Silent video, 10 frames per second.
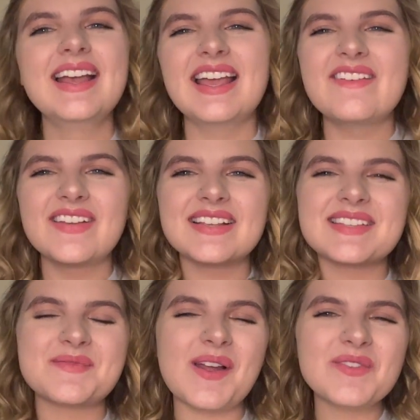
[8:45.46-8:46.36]
And if you like
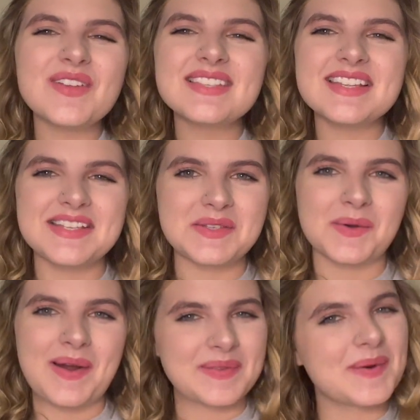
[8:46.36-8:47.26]
seeing my face, Disney or
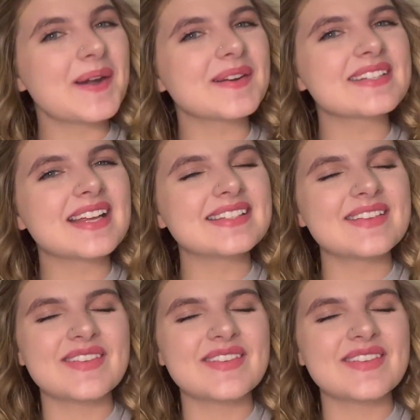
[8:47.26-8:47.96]
Bath Monarchs content,